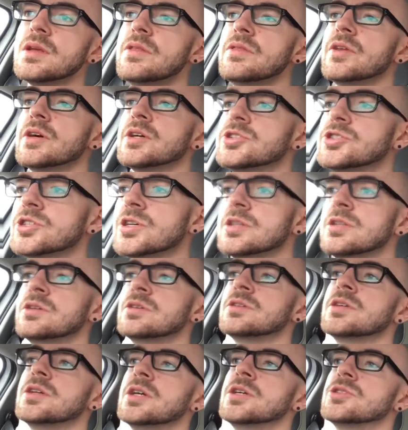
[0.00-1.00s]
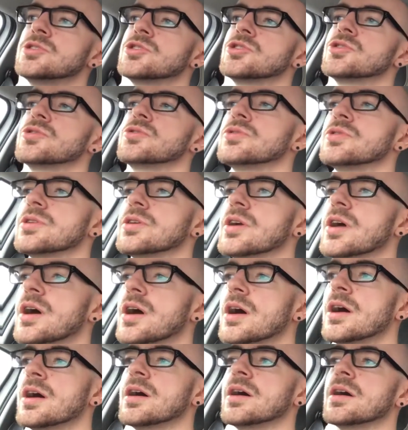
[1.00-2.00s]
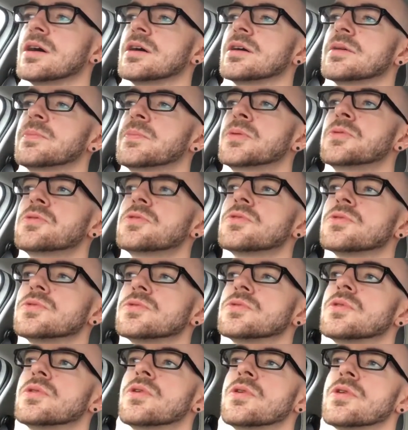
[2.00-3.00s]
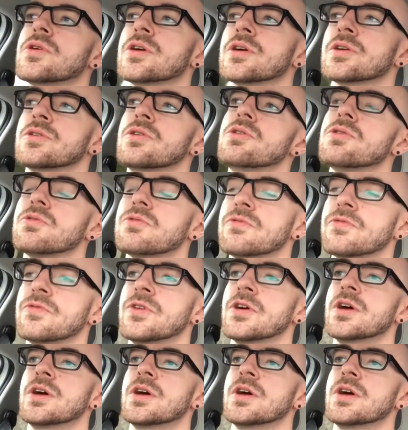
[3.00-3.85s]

than trying to insure a Polo or a Golf.